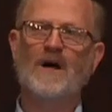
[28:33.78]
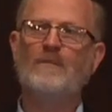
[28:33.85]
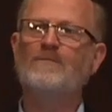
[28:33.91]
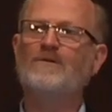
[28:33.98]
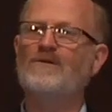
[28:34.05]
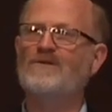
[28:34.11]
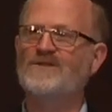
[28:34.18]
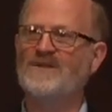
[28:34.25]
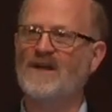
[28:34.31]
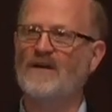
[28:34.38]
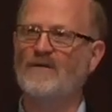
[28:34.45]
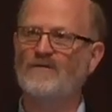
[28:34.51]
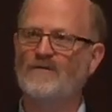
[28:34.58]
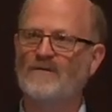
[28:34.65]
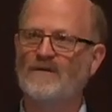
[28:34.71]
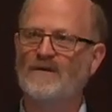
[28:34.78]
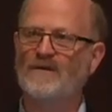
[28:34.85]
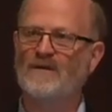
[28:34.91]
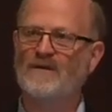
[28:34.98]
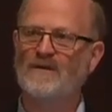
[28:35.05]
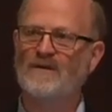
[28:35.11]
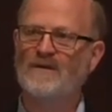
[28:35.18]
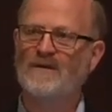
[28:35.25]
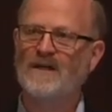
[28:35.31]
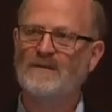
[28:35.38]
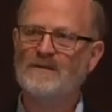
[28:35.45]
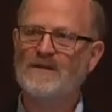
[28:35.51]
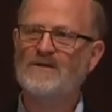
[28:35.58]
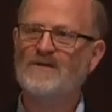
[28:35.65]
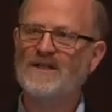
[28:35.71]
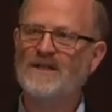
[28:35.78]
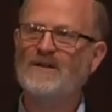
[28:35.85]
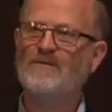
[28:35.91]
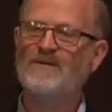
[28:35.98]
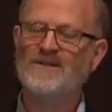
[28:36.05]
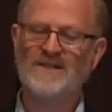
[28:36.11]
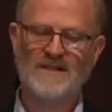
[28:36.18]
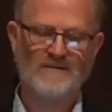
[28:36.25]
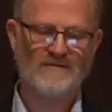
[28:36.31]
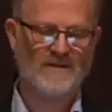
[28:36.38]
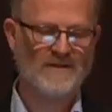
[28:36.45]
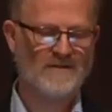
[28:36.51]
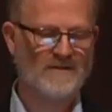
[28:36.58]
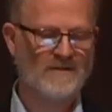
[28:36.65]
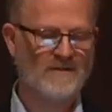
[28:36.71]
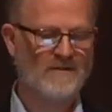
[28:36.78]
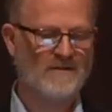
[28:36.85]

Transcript: is humble yourself, admit your need, and receive it.